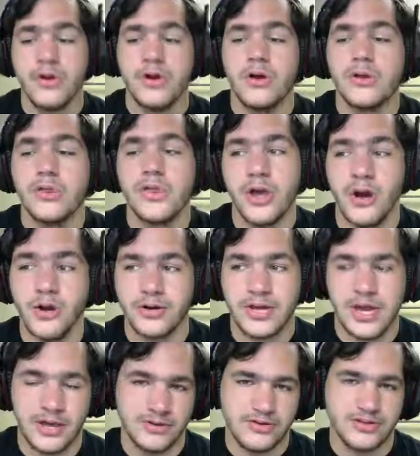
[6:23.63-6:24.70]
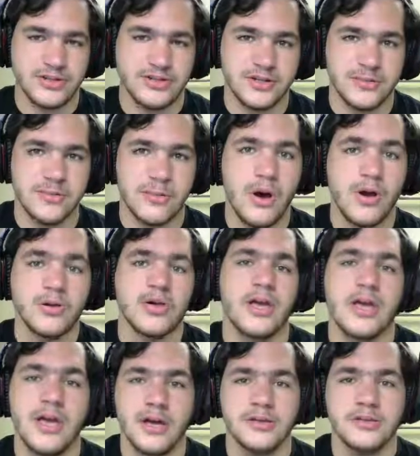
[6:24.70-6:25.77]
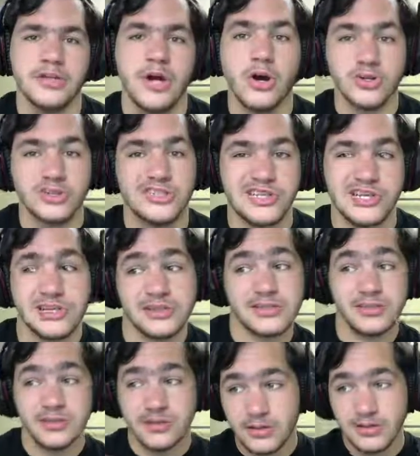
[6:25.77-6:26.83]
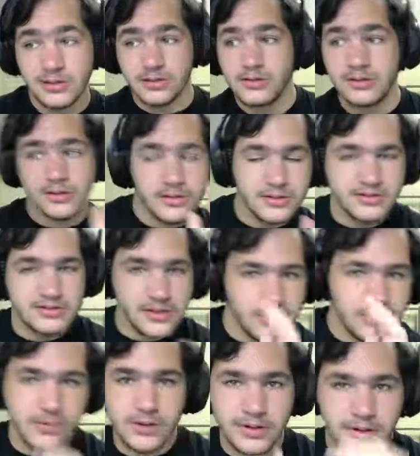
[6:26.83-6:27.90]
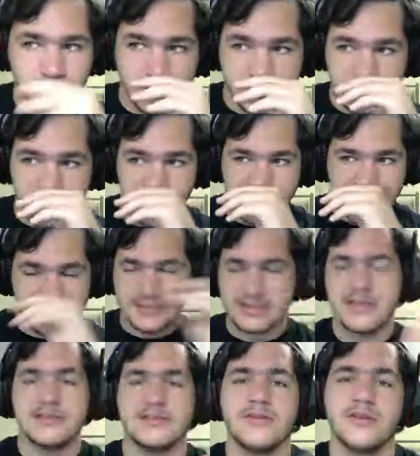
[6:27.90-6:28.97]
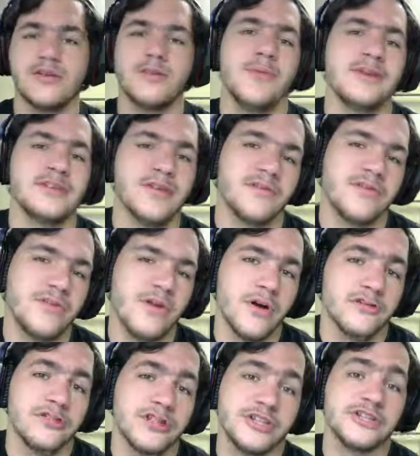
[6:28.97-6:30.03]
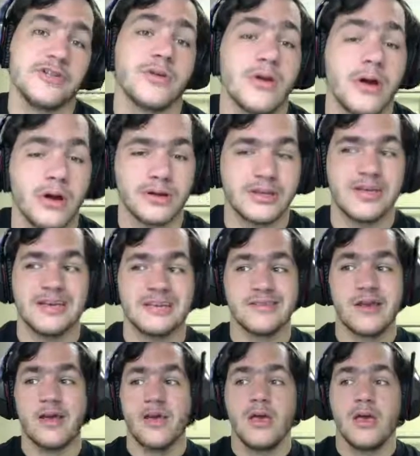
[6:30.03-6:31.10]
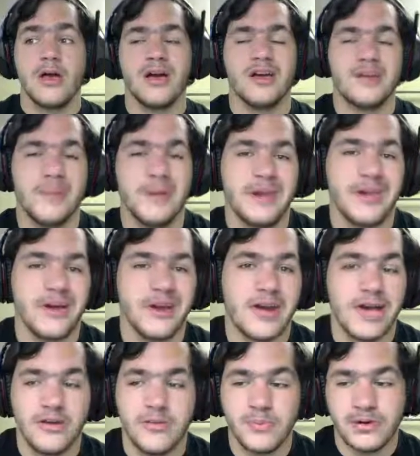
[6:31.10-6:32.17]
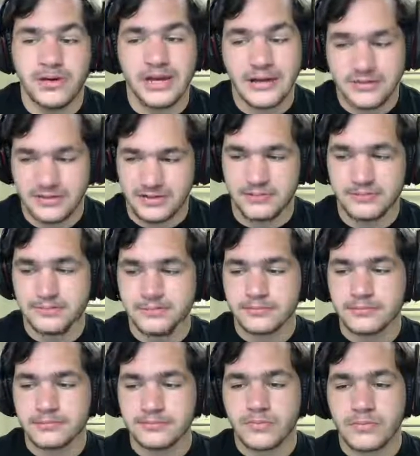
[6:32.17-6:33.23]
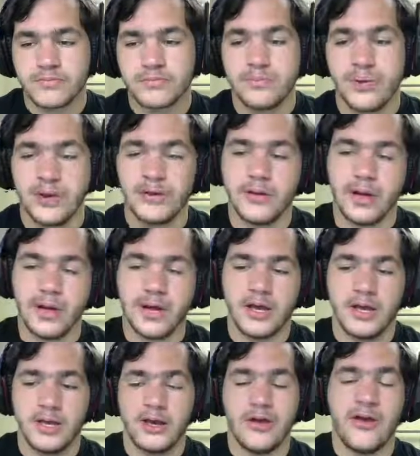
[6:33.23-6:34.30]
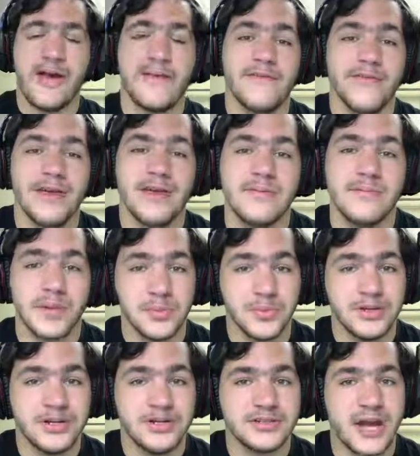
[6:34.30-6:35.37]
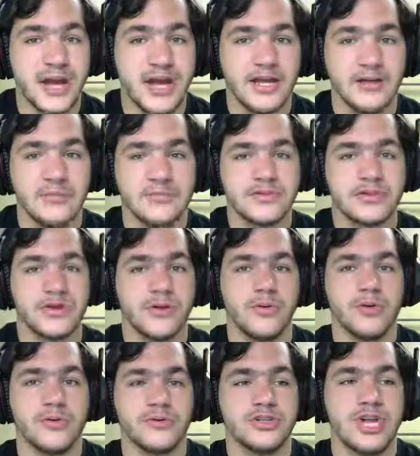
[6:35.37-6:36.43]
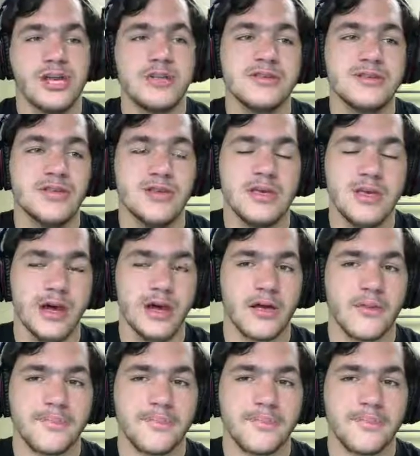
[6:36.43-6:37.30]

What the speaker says: the Arceus system. Arceus. See what it is? It's literally based off of Arceus or Arceus, depending on how you pronounce it. But it'll have a memory disk item, so it will change the